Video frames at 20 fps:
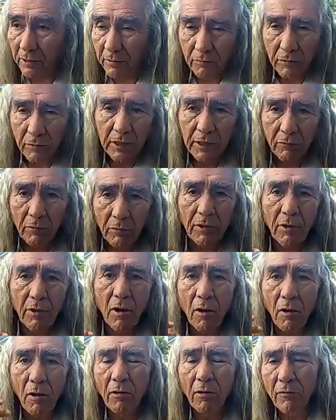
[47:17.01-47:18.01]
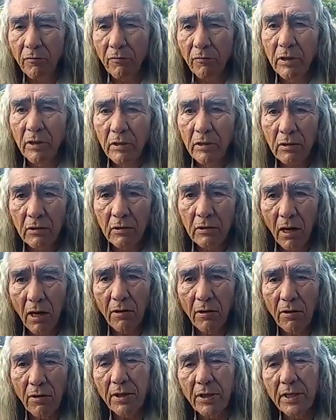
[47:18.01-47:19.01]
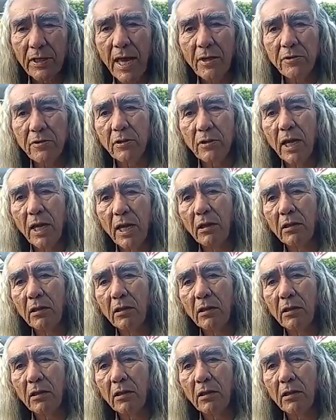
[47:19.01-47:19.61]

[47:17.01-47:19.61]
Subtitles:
working with all of the natural